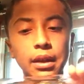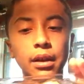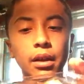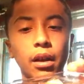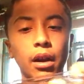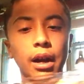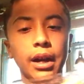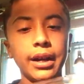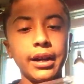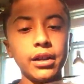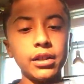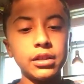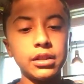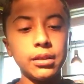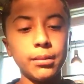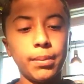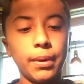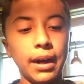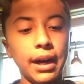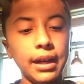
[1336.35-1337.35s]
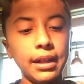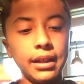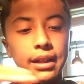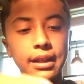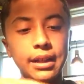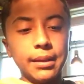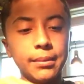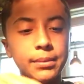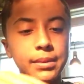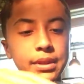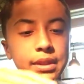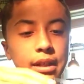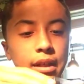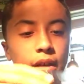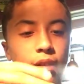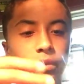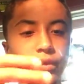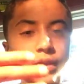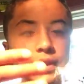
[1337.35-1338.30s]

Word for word: Alright, here's the pilot himself.